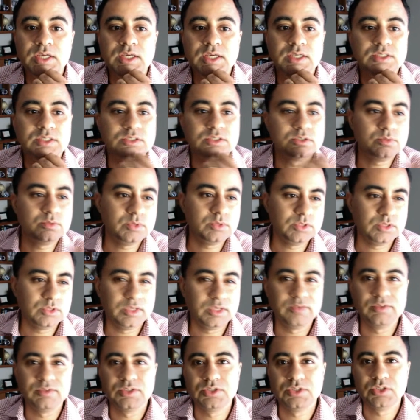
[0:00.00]
I just wanted to
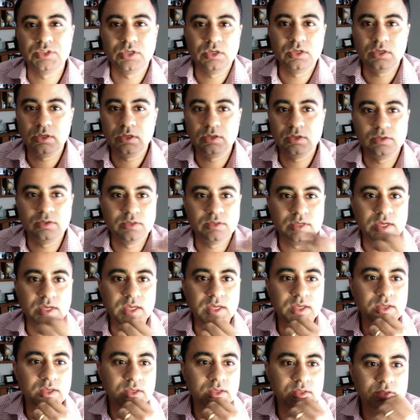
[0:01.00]
give it a shot because
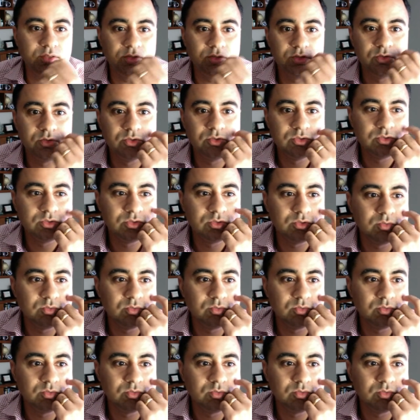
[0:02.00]
I used it